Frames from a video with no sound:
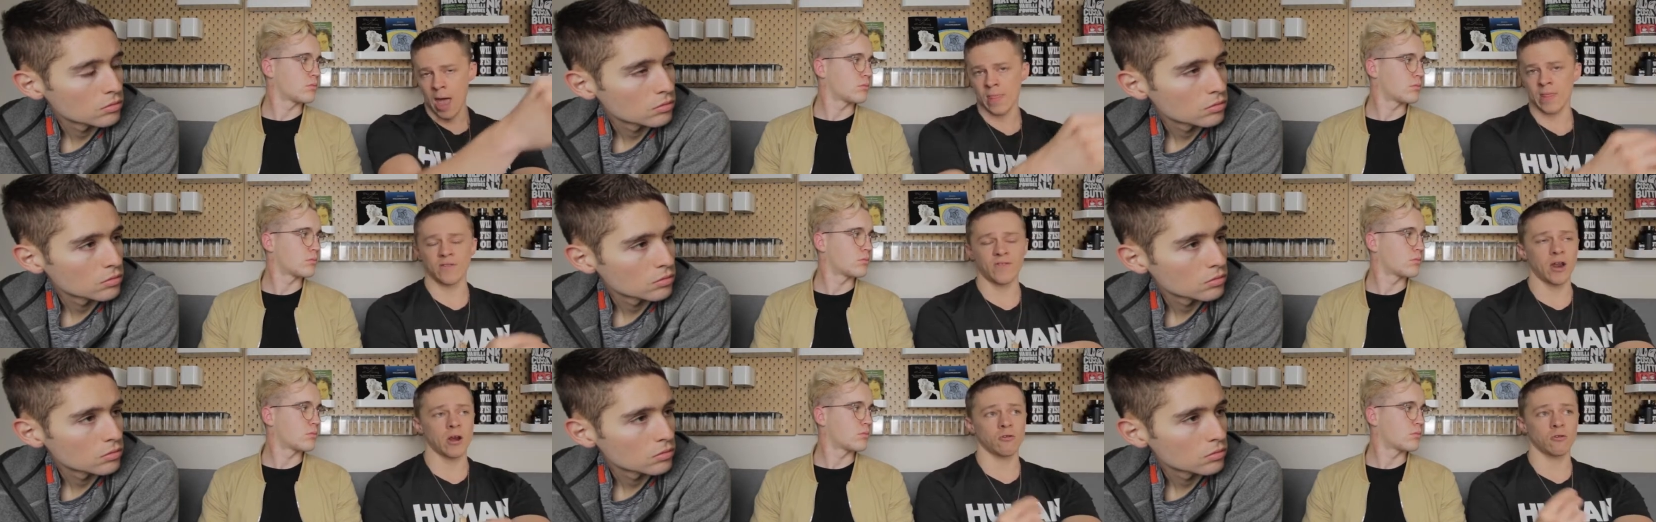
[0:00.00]

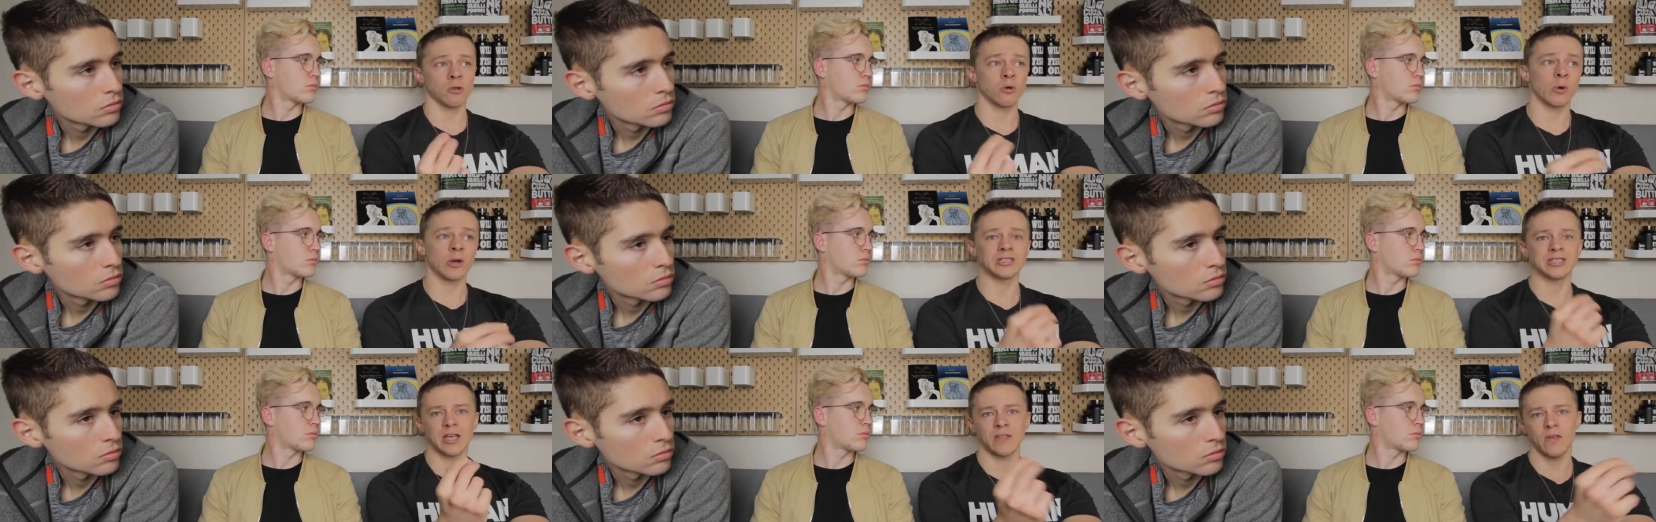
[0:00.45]
Speaker 1: and then if I didn't really
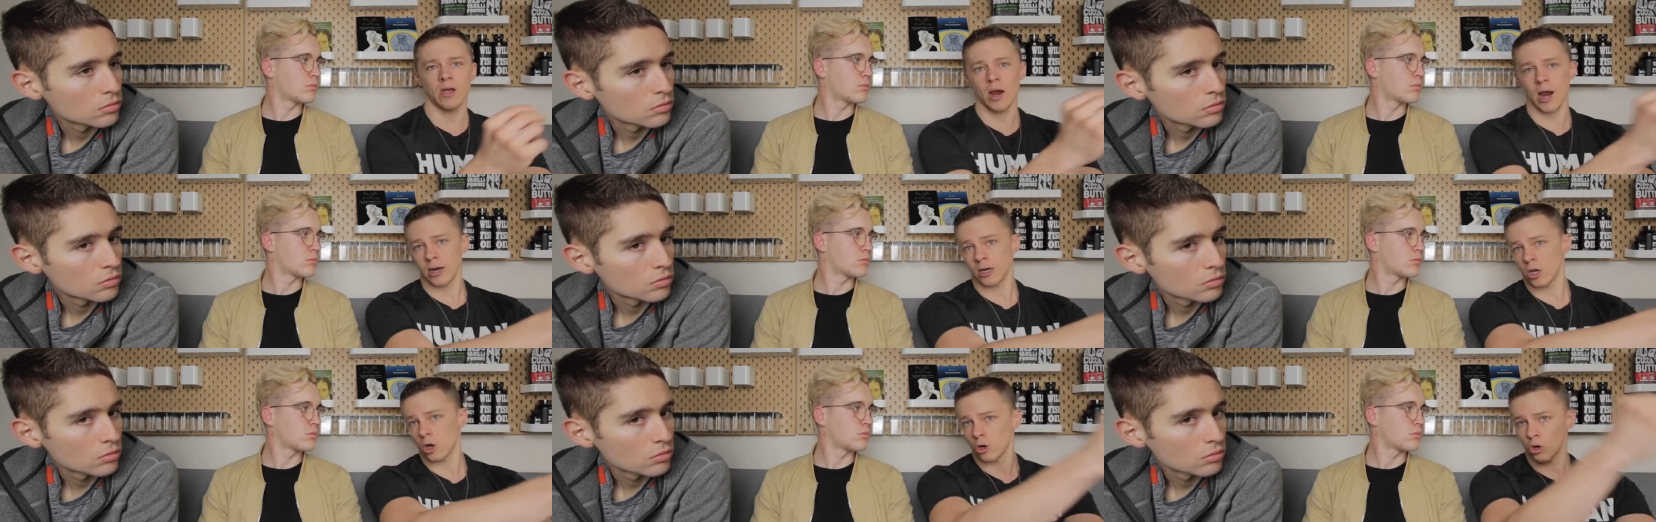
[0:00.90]
want to stay
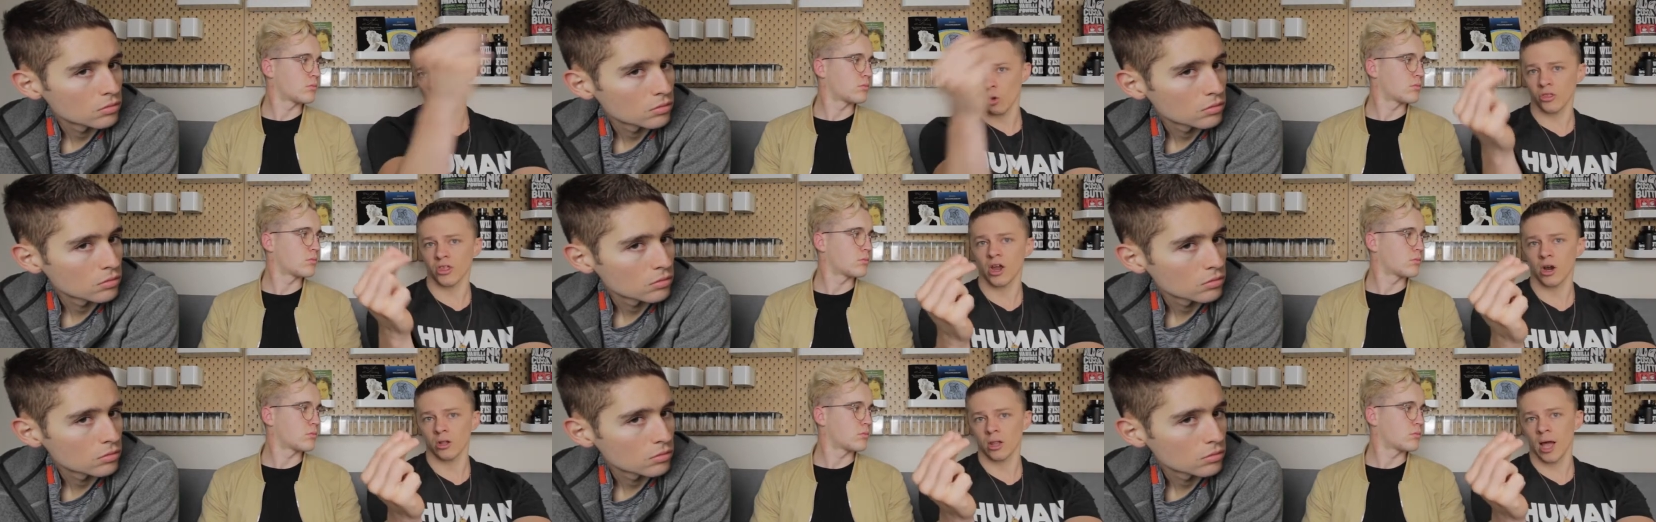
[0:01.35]
there, I'd go to
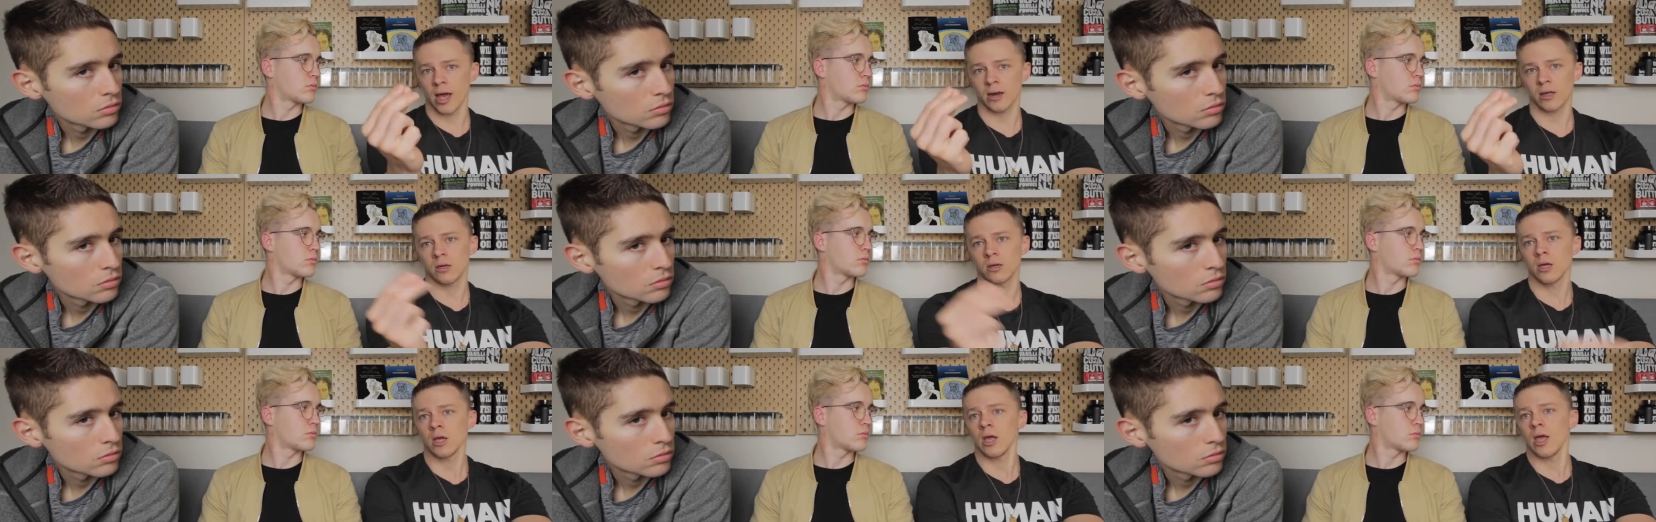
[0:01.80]
North
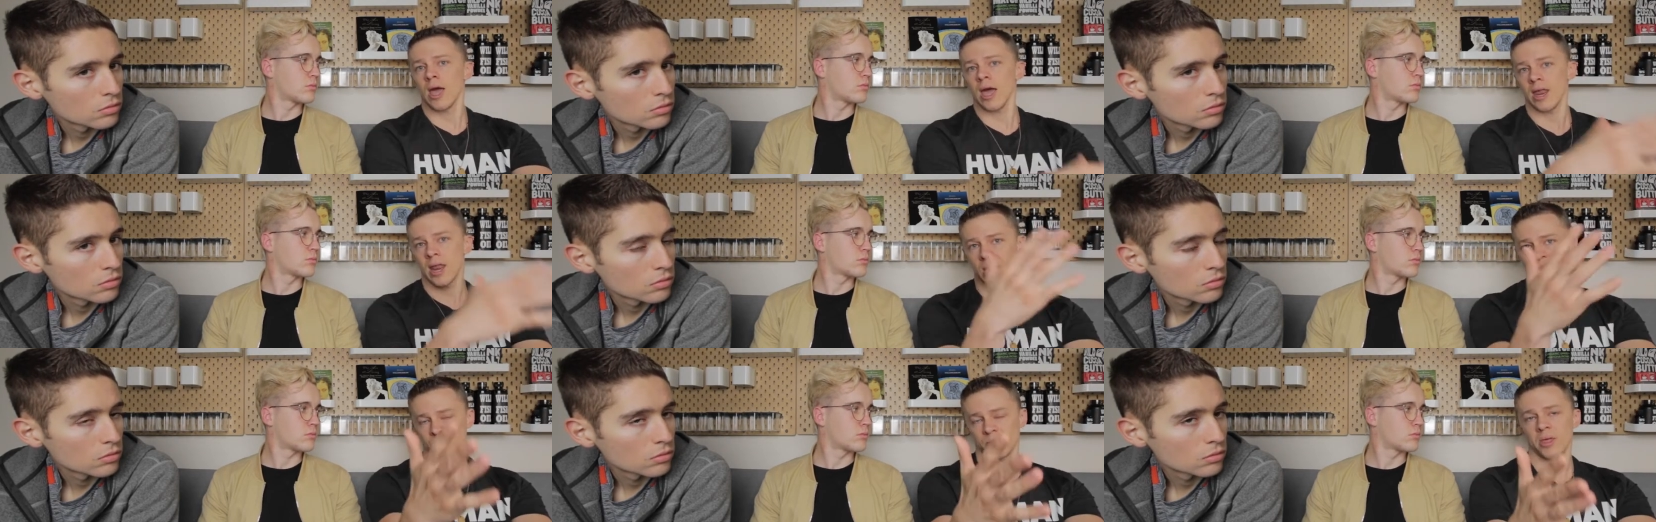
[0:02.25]
Carolina
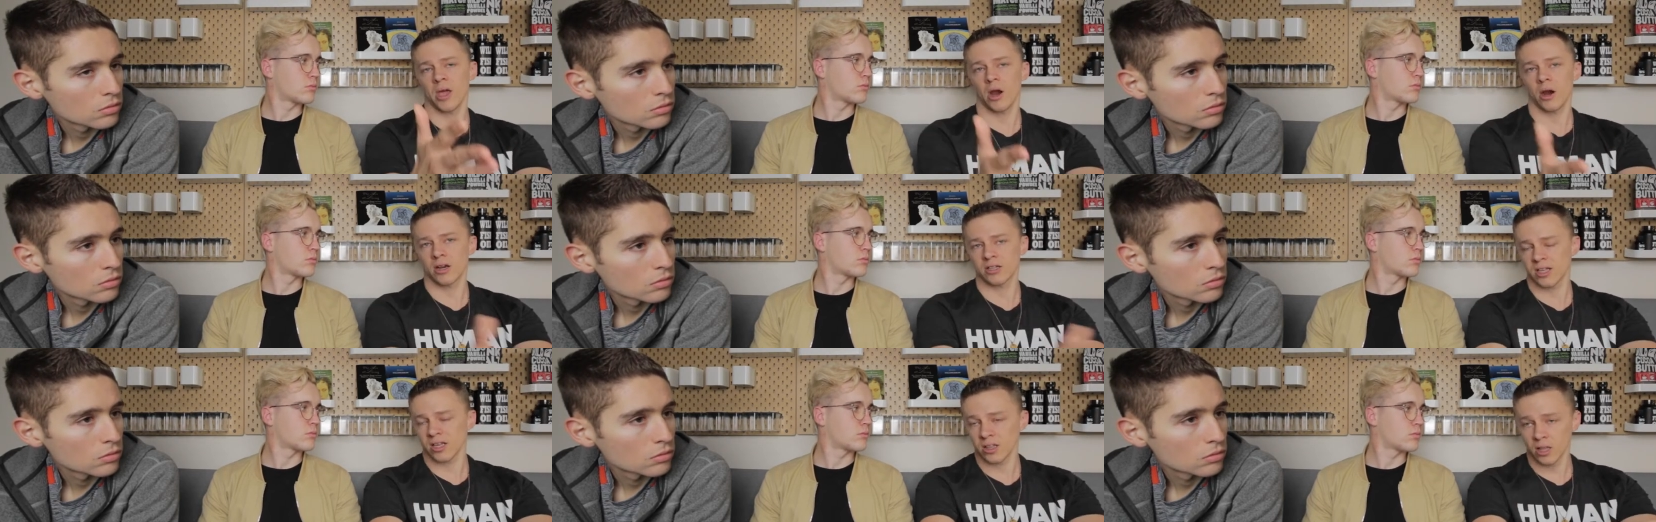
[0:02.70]
and end up
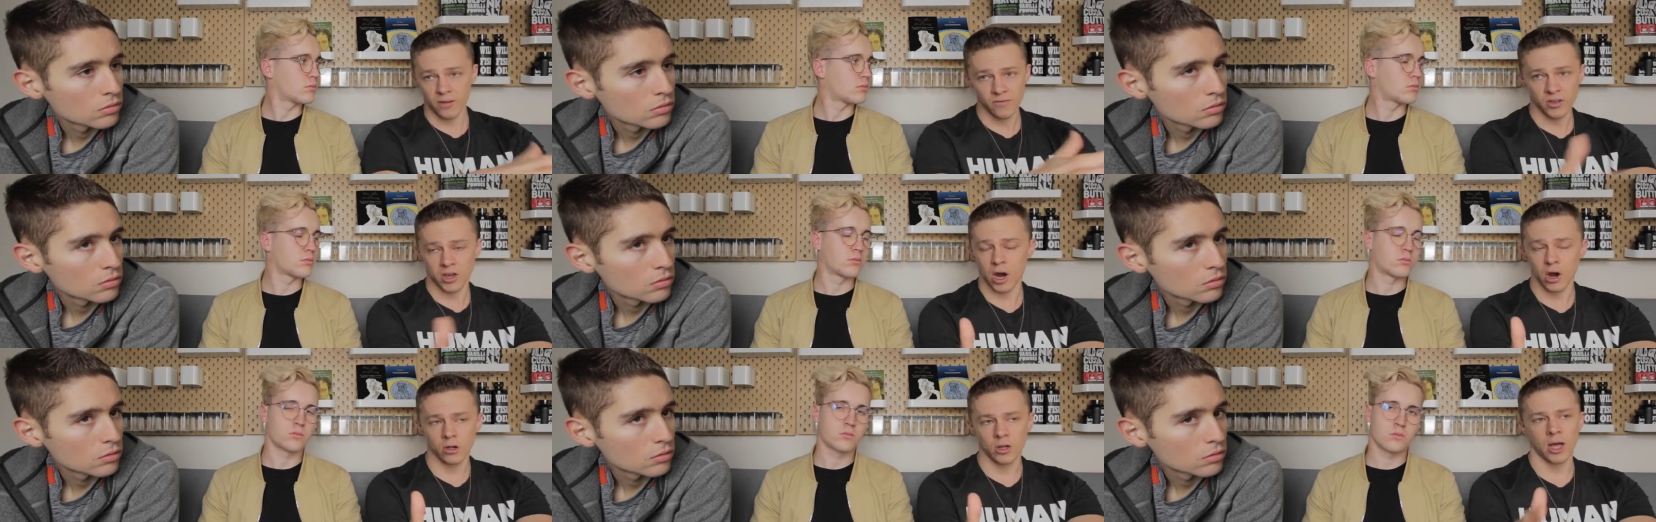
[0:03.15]
there because I love
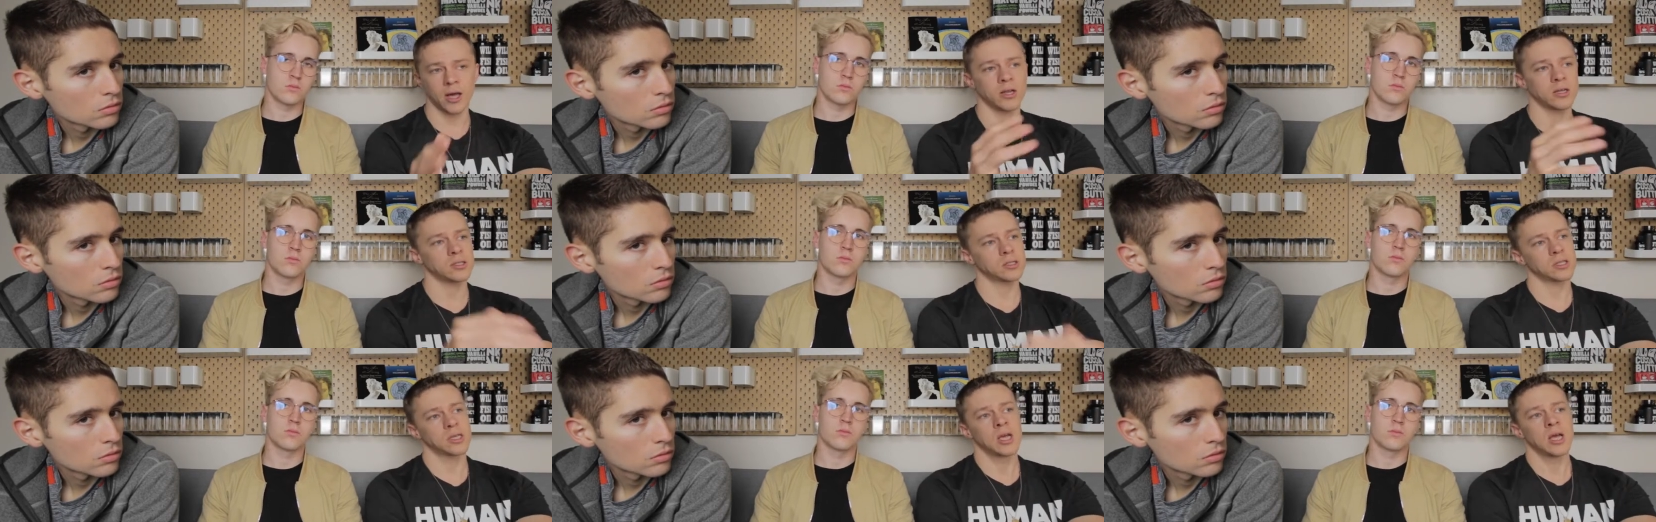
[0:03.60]
the
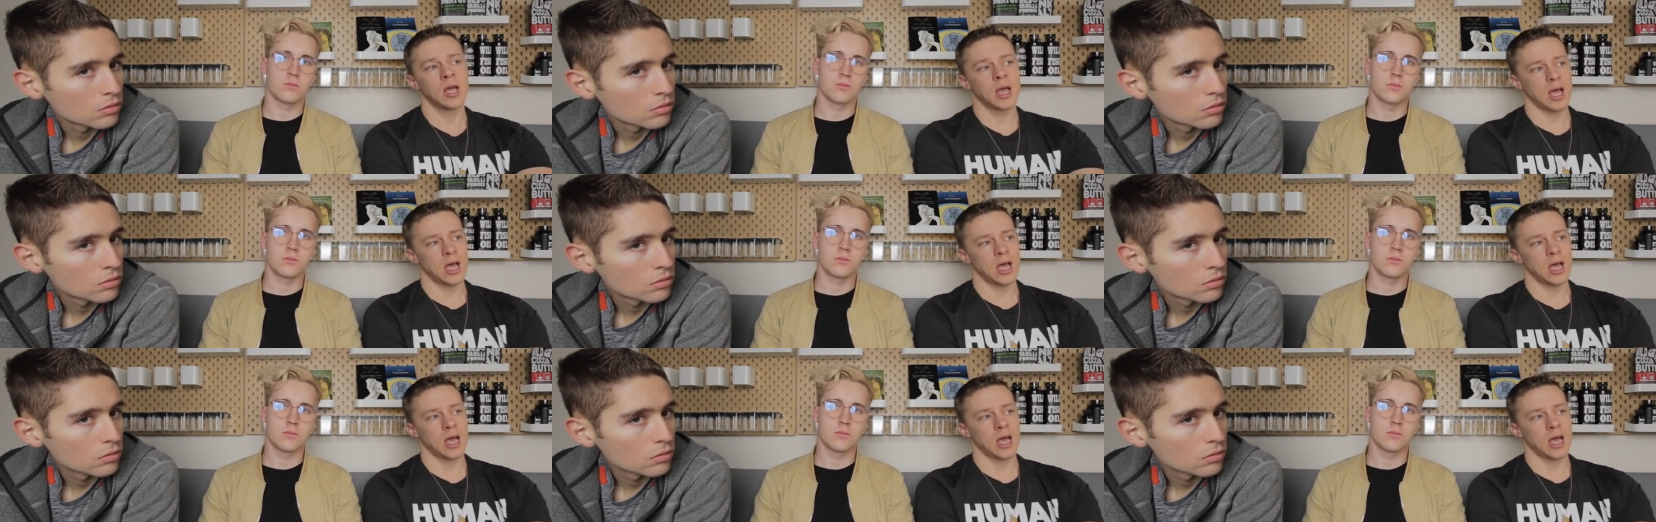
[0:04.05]
Carolinas.